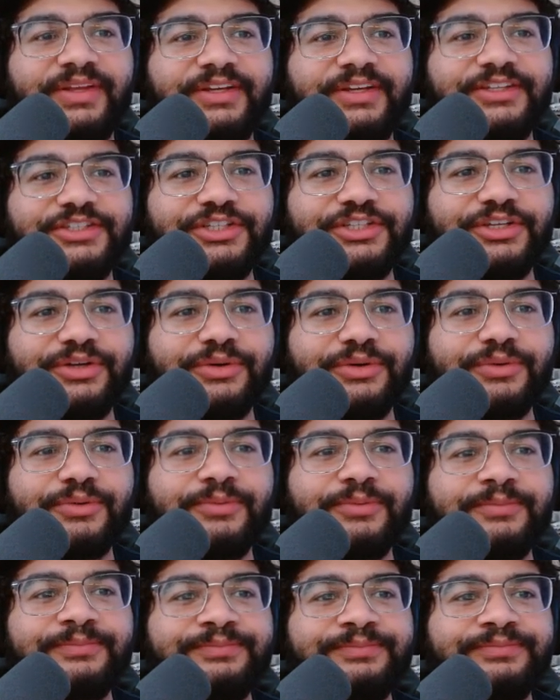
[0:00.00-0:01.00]
Two,
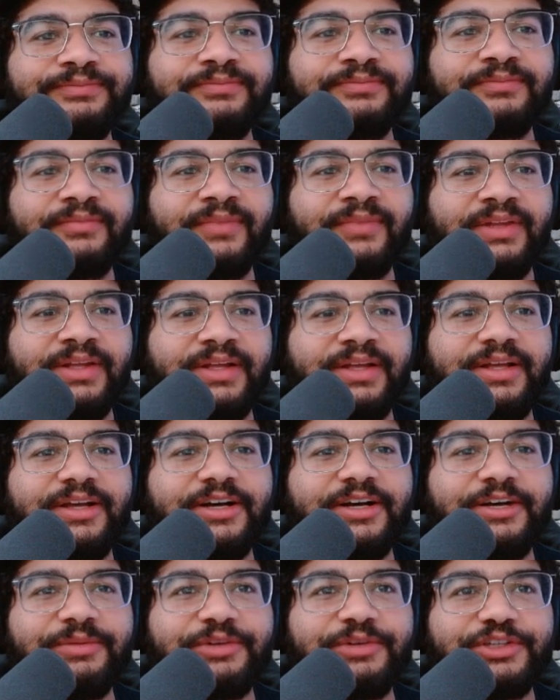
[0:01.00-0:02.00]

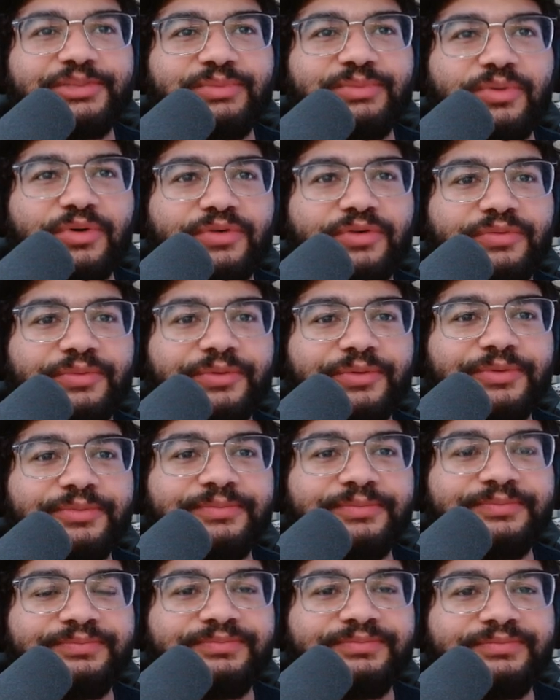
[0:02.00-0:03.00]
there's more
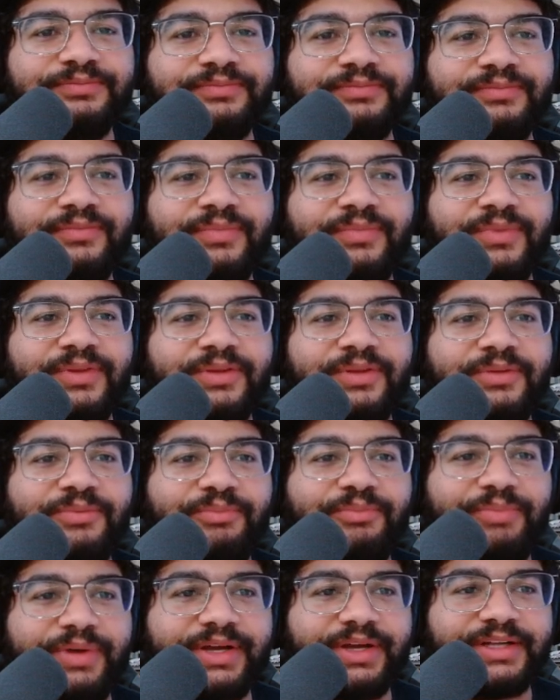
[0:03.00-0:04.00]
room,
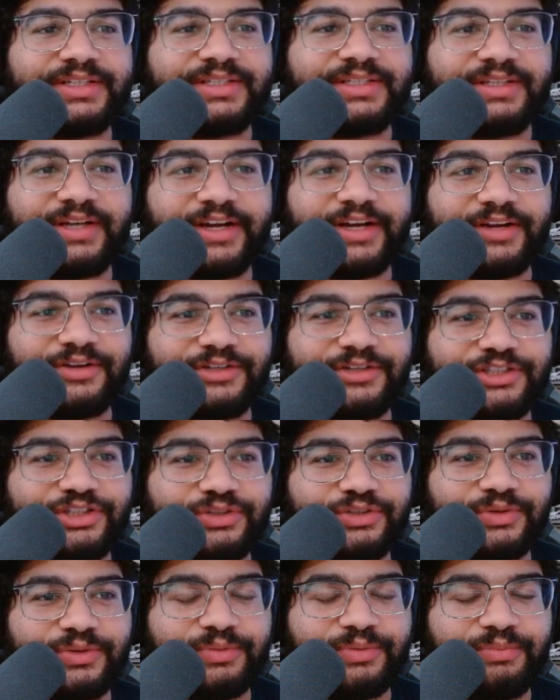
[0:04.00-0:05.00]
but I
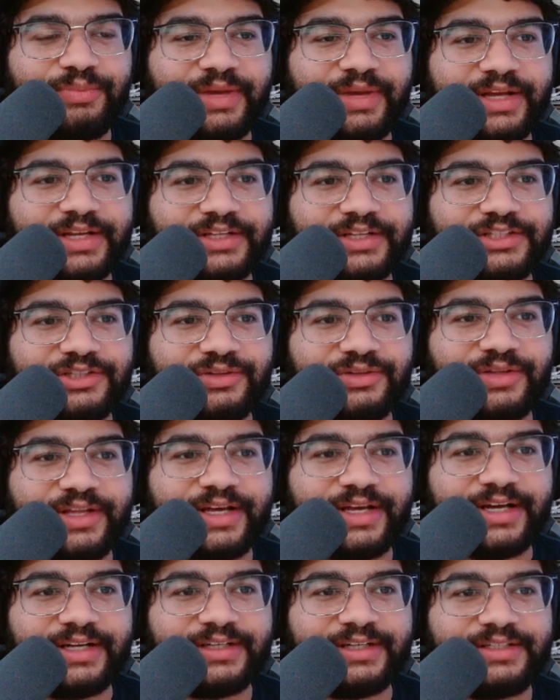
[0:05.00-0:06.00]
also made it so
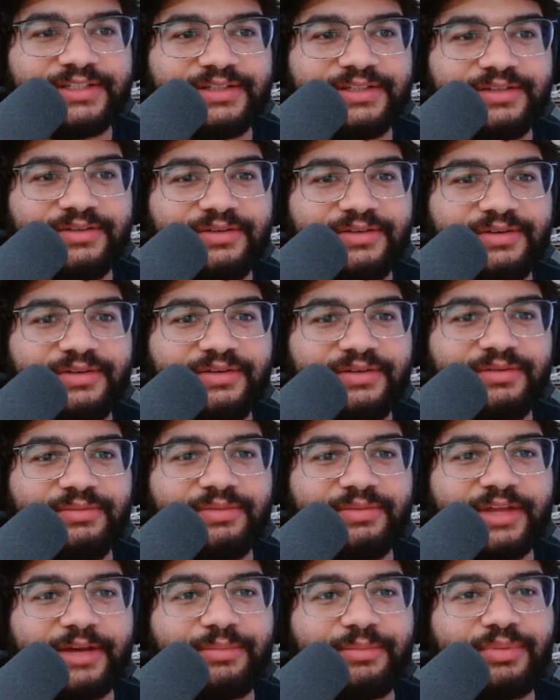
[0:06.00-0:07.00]
that
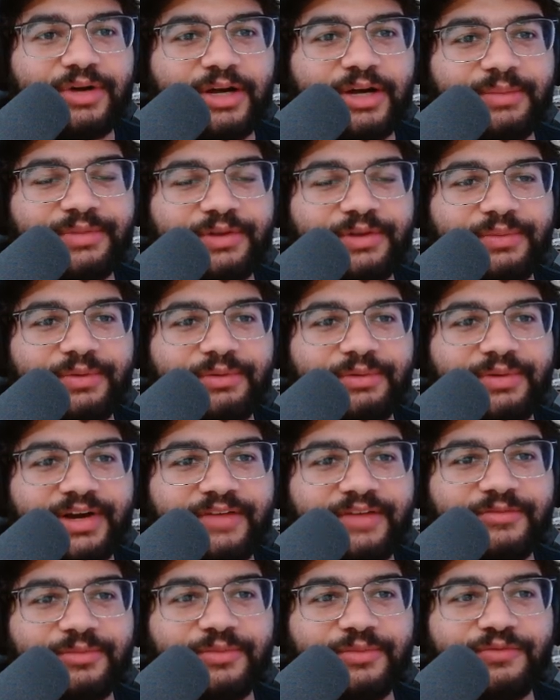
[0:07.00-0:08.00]
problem that we were
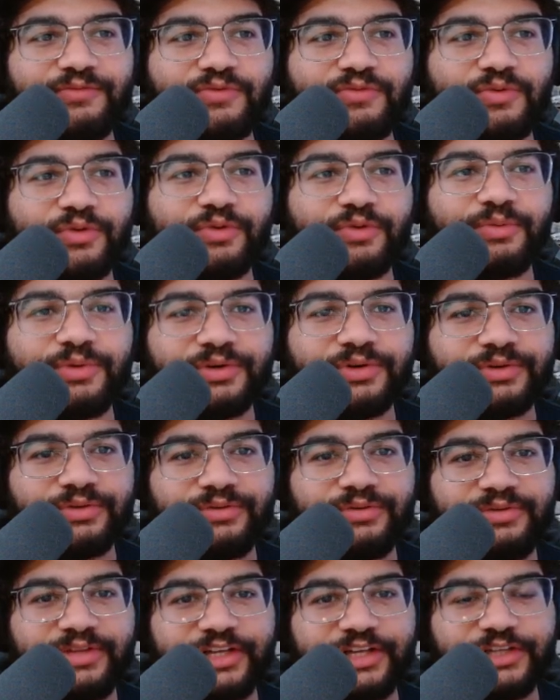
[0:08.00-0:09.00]
having before, where
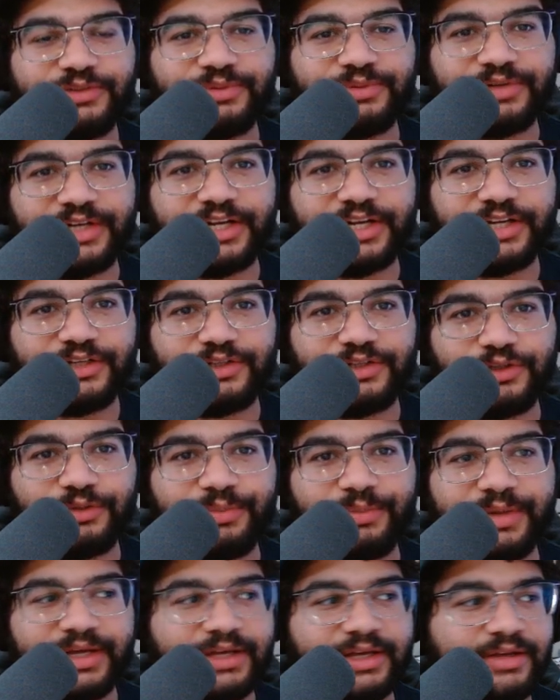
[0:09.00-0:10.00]
things were getting too
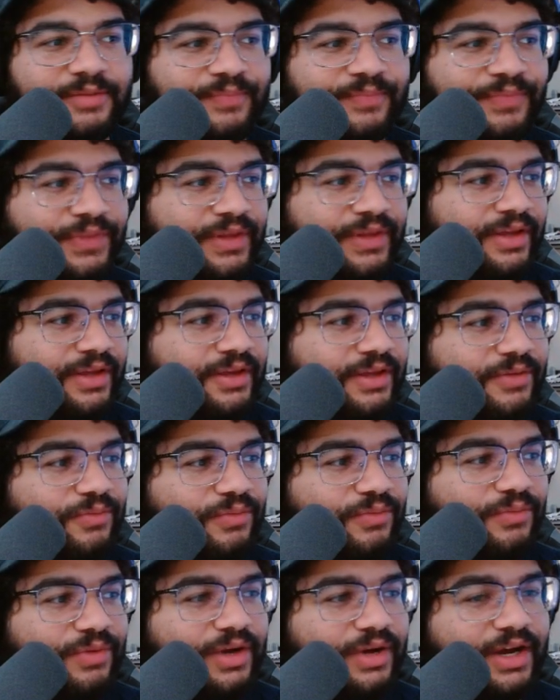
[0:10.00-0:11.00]
big,
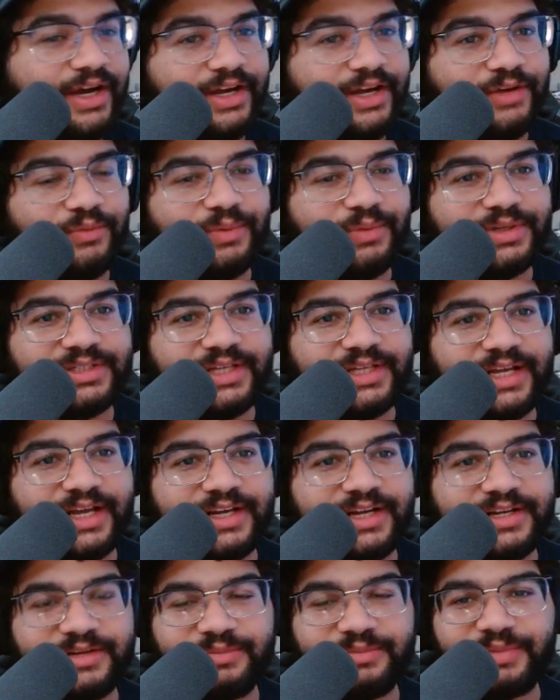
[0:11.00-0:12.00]
I went
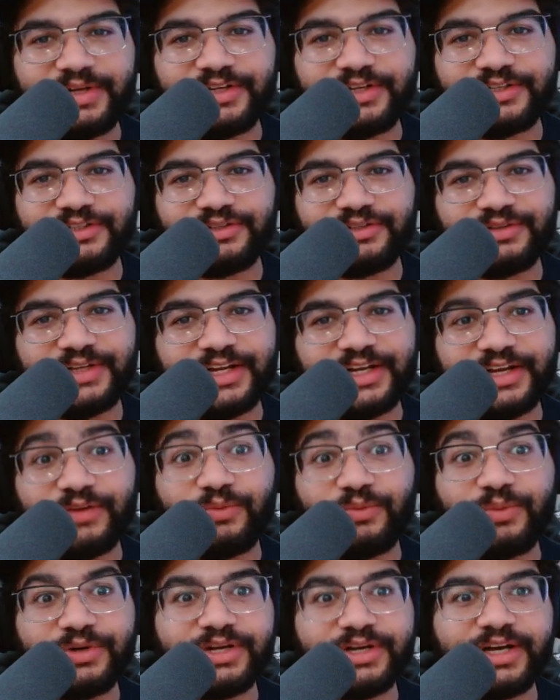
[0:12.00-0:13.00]
ahead and made it so that it
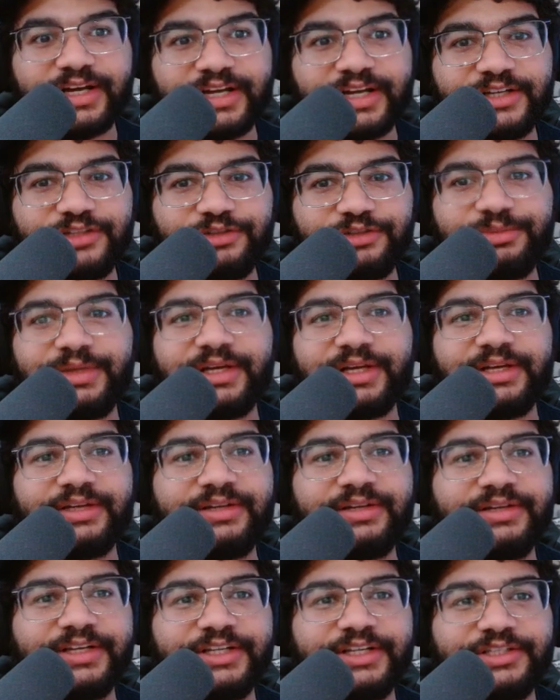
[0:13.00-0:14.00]
would not get too big.
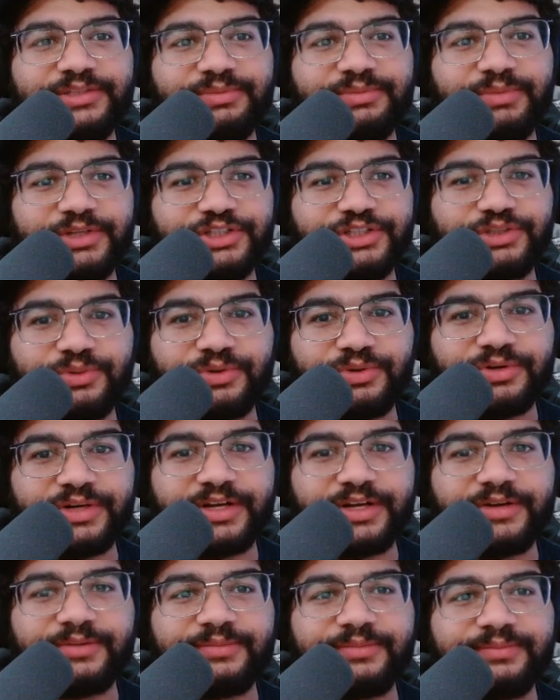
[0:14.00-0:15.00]
It's much shorter
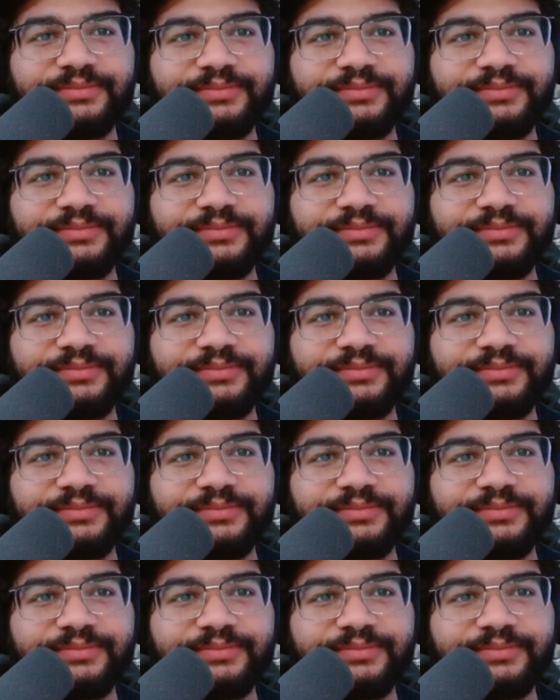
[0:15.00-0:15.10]
now.